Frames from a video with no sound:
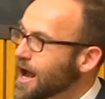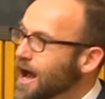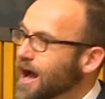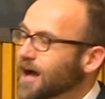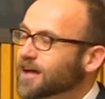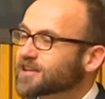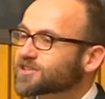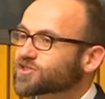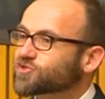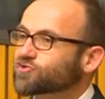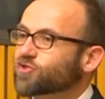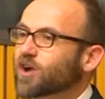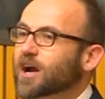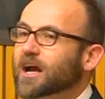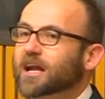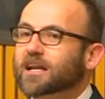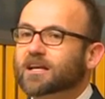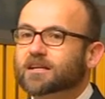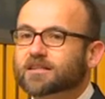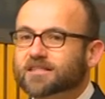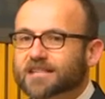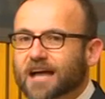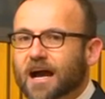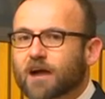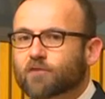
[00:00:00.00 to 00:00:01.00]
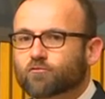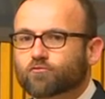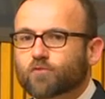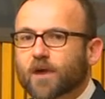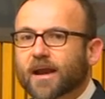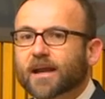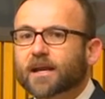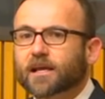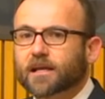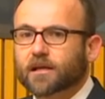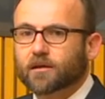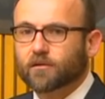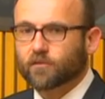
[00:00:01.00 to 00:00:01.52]
Australians are
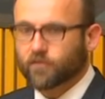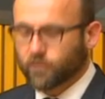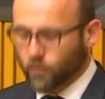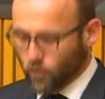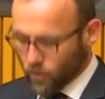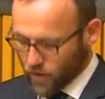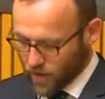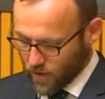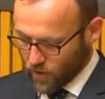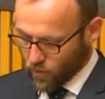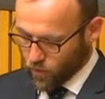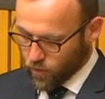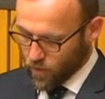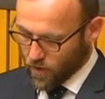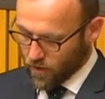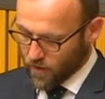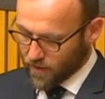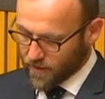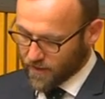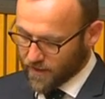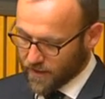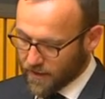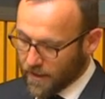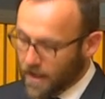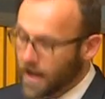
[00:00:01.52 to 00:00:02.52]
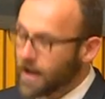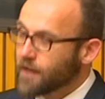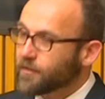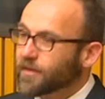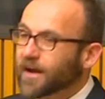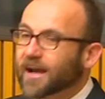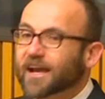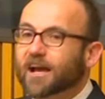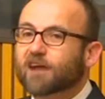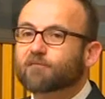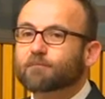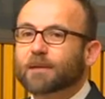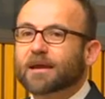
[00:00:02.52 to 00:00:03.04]
ready for equality. They
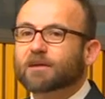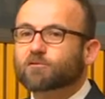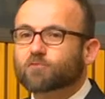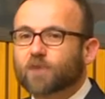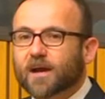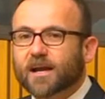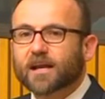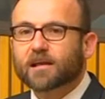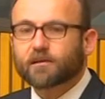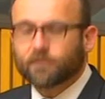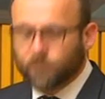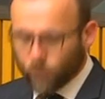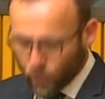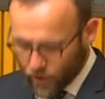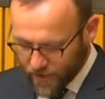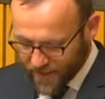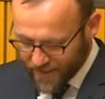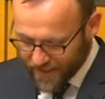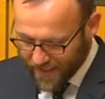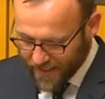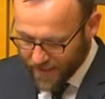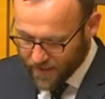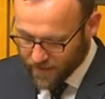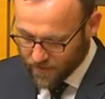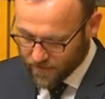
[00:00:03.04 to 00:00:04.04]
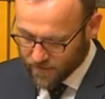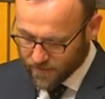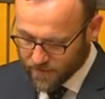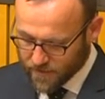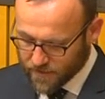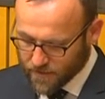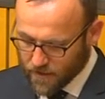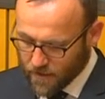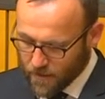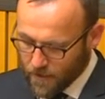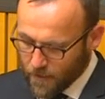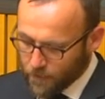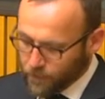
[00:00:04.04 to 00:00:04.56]
have been ready for years.